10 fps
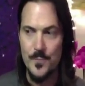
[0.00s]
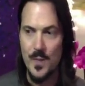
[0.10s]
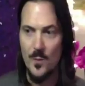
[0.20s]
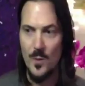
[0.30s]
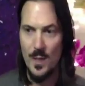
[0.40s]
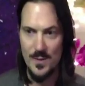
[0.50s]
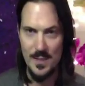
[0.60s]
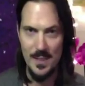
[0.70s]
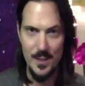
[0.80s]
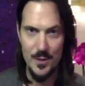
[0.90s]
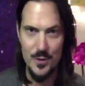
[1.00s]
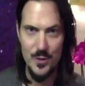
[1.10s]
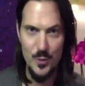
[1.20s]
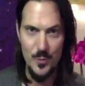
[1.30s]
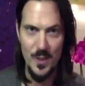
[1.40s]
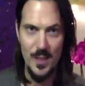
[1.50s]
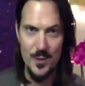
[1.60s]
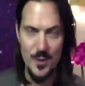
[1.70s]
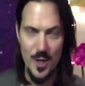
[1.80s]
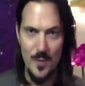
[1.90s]
when I was eating too many
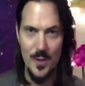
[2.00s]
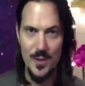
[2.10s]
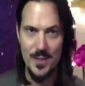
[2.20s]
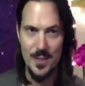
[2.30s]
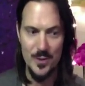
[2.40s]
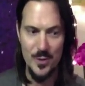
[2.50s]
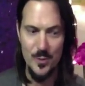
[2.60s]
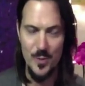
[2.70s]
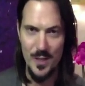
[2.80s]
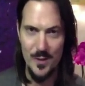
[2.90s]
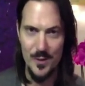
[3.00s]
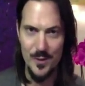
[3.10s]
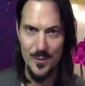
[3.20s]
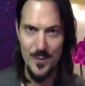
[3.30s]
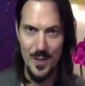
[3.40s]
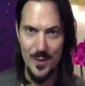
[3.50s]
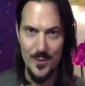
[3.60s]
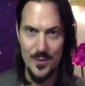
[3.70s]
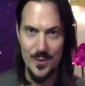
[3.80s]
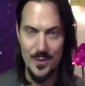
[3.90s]
strawberries and too many
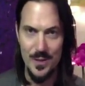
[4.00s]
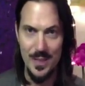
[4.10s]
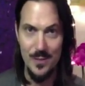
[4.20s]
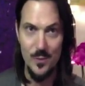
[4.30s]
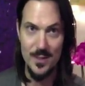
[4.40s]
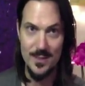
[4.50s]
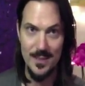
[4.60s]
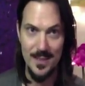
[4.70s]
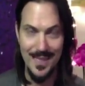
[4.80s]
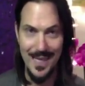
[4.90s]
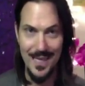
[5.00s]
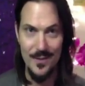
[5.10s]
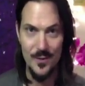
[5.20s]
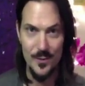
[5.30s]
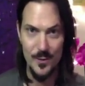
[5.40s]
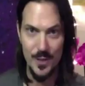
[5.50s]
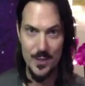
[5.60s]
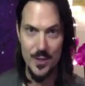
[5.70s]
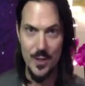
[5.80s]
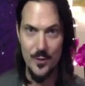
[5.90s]
tomatoes in one sitting and
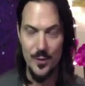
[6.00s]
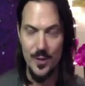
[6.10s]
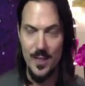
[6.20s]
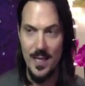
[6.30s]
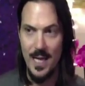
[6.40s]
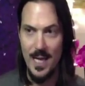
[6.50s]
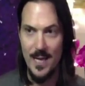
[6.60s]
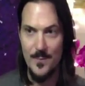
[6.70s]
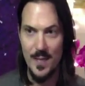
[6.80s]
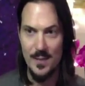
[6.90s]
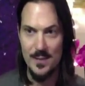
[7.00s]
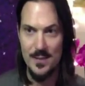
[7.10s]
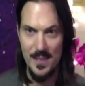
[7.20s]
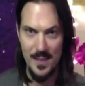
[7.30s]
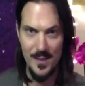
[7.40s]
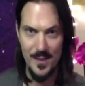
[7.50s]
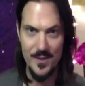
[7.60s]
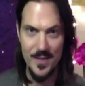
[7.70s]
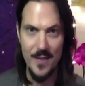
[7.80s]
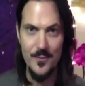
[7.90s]
in general. And my teeth
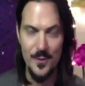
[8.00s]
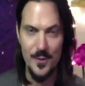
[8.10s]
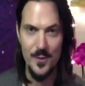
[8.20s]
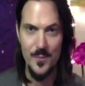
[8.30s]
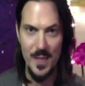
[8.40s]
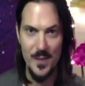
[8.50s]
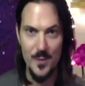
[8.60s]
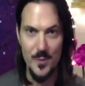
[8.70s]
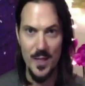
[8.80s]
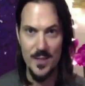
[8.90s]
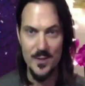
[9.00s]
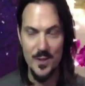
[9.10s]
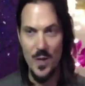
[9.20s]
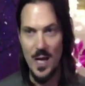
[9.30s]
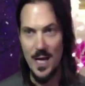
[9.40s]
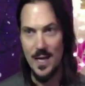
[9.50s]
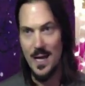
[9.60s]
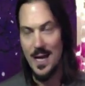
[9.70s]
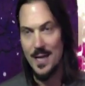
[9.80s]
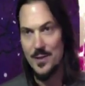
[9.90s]
definitely paid the price. So I,
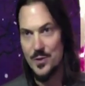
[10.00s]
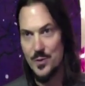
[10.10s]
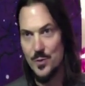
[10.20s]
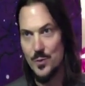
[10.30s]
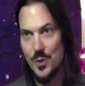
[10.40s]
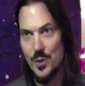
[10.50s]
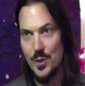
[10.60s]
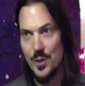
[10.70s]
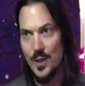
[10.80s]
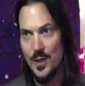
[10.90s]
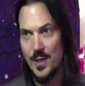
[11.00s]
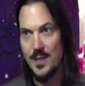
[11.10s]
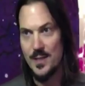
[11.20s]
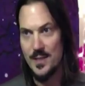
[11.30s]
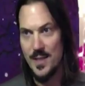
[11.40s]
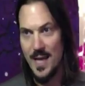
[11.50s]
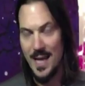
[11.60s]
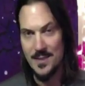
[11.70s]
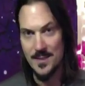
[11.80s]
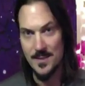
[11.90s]
I do think that
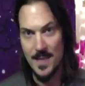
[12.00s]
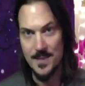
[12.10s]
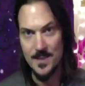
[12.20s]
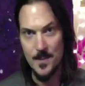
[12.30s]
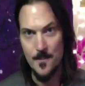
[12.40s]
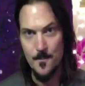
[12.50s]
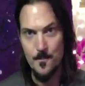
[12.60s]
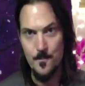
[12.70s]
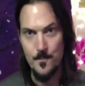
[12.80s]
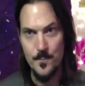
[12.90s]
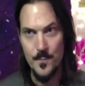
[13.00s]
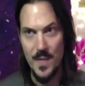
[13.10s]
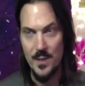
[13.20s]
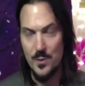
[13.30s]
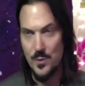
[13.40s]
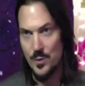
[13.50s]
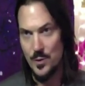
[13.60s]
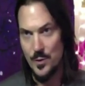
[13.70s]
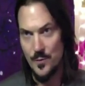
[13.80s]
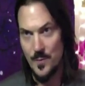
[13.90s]
that's a lesson that you could
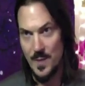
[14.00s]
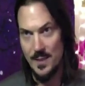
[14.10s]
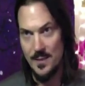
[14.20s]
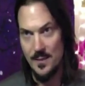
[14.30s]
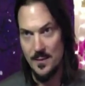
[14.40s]
learn from any,